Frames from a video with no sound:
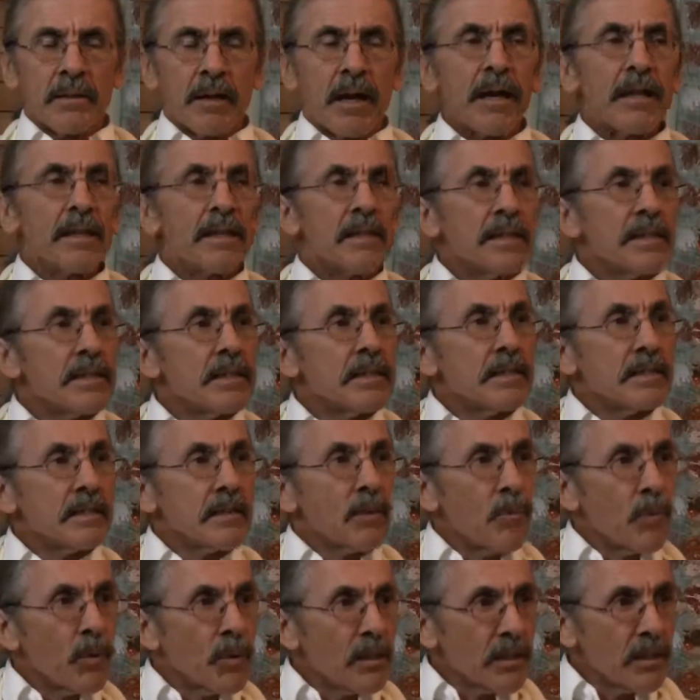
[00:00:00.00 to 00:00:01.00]
And this is
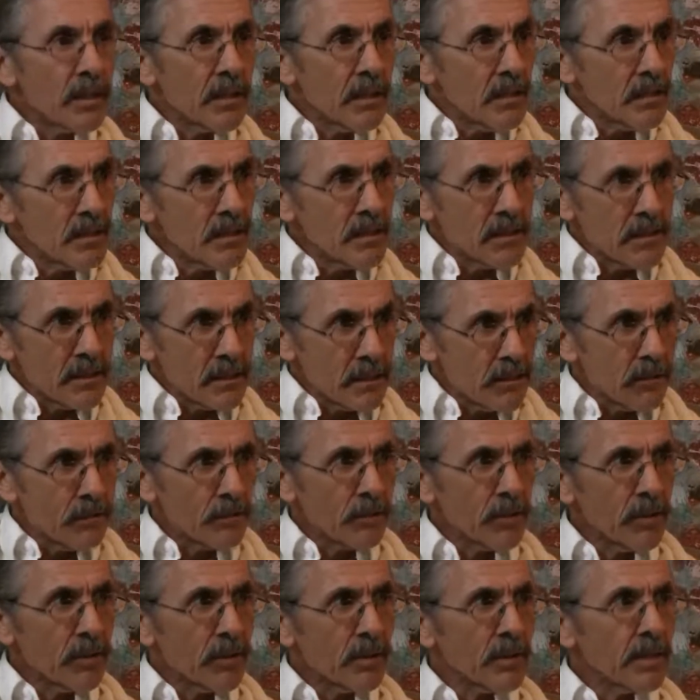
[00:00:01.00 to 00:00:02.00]

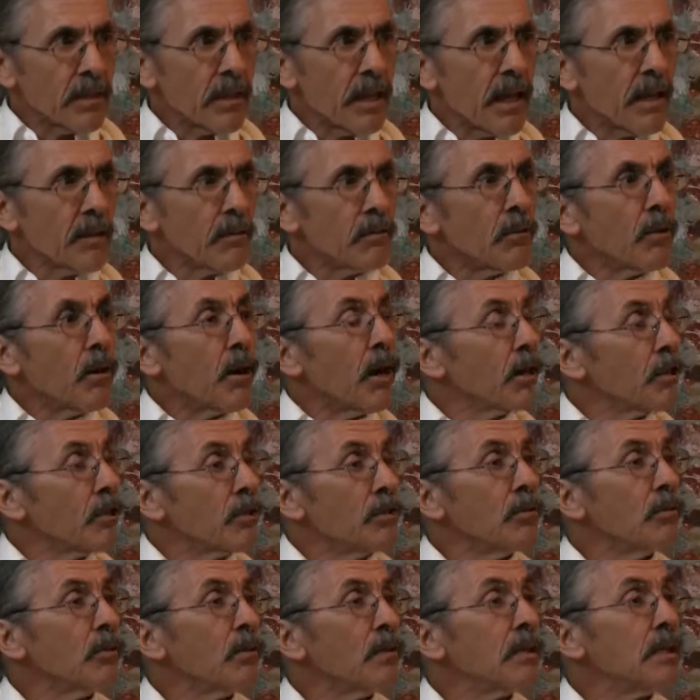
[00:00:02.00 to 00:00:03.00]
different than a
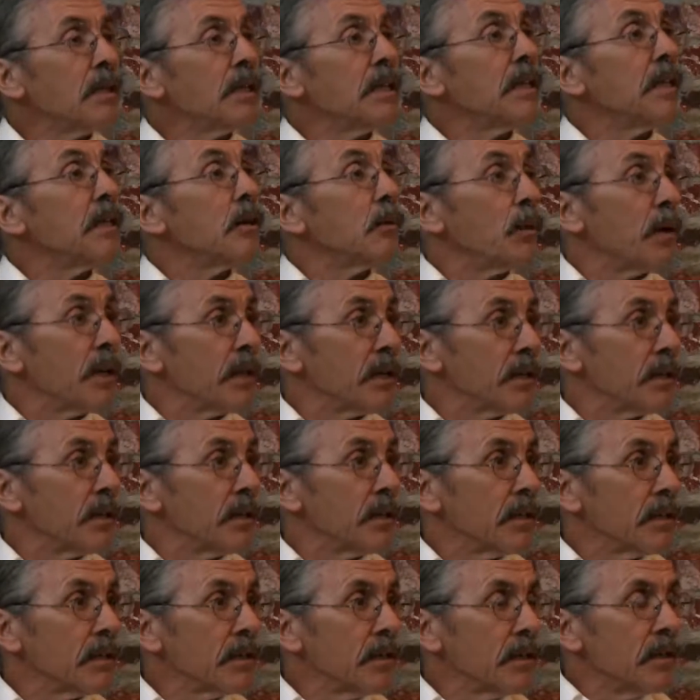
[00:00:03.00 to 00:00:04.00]
Kundalini
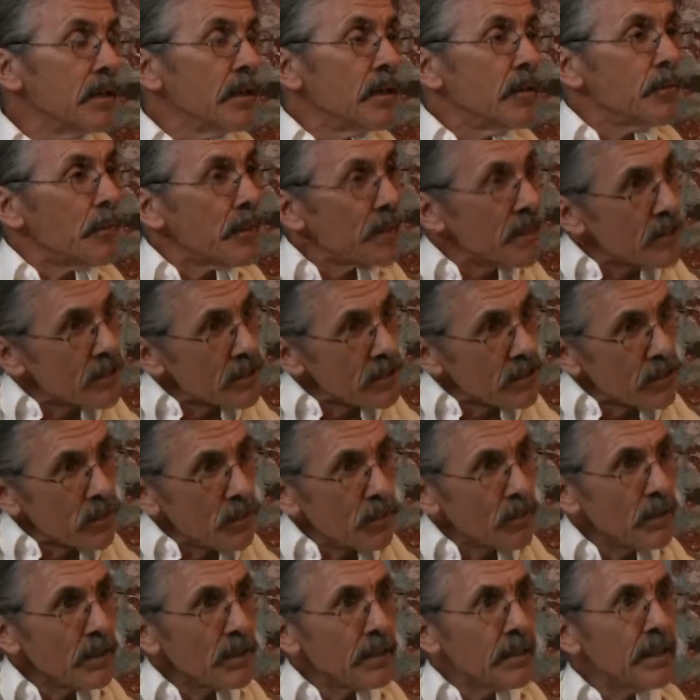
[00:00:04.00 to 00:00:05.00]
awakening, because a
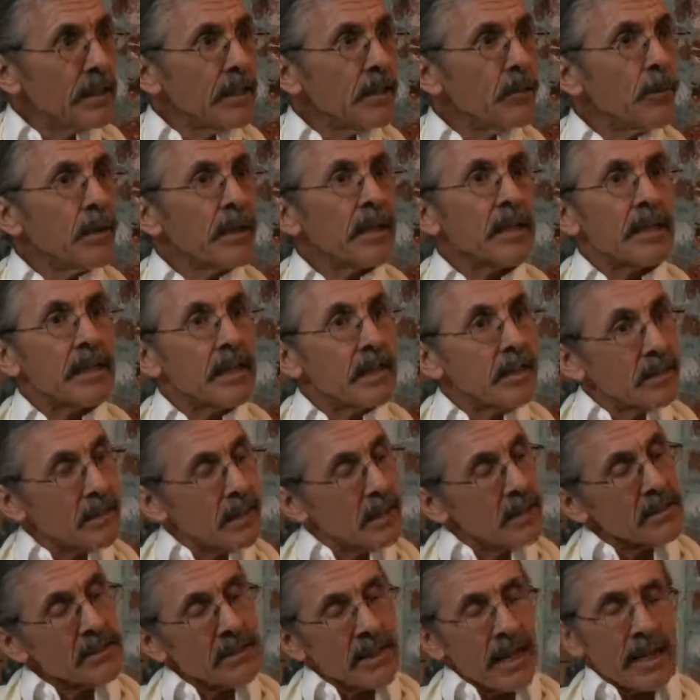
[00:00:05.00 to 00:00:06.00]
Kundalini awakening
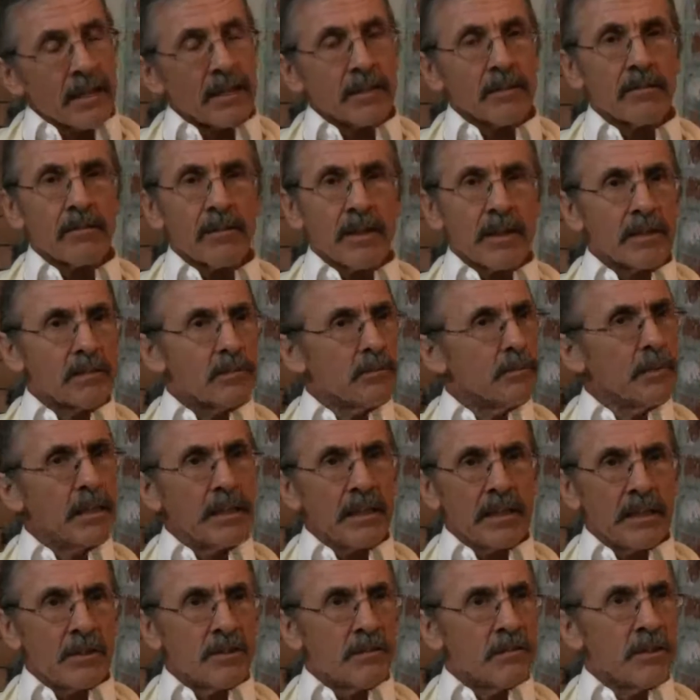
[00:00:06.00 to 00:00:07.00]
does activate
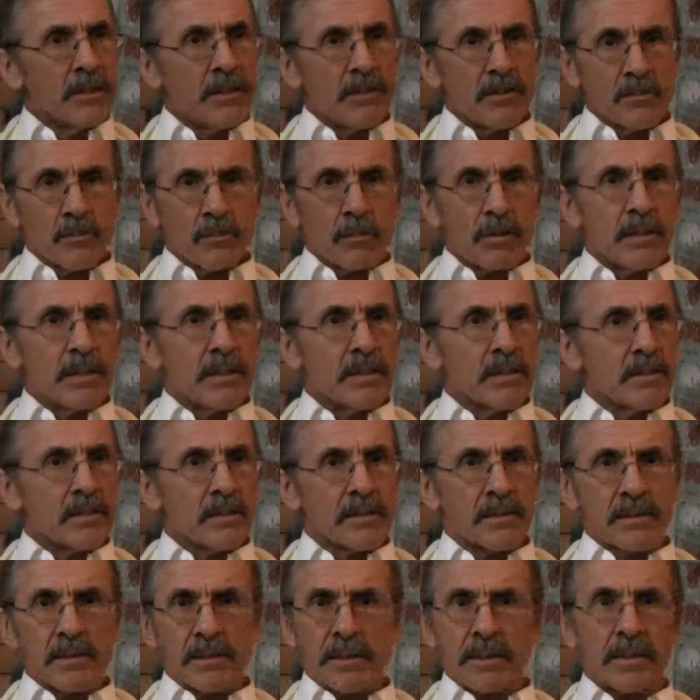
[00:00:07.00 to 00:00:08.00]
many of these
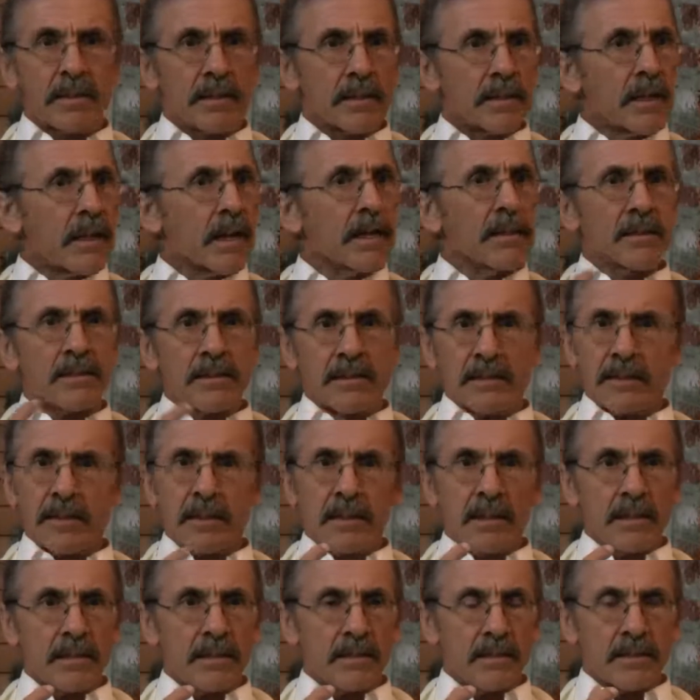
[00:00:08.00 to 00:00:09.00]
bliss and delight
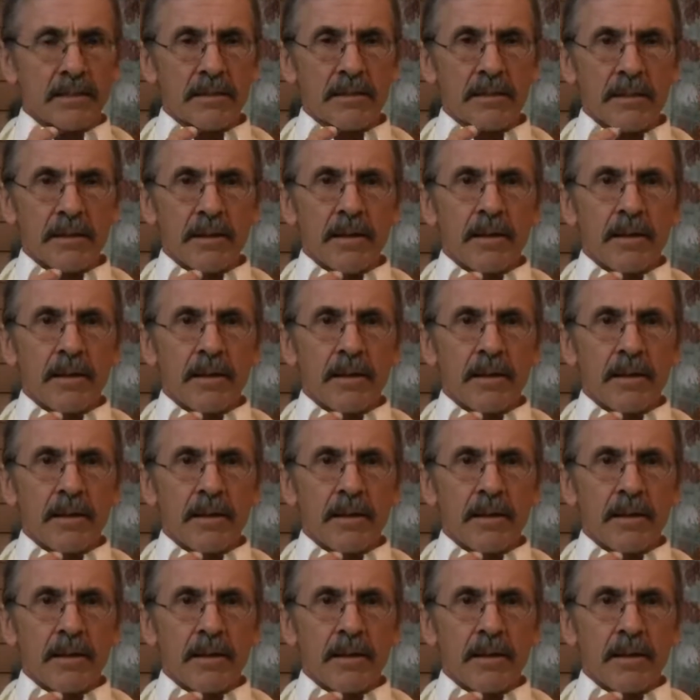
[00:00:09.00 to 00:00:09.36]
states.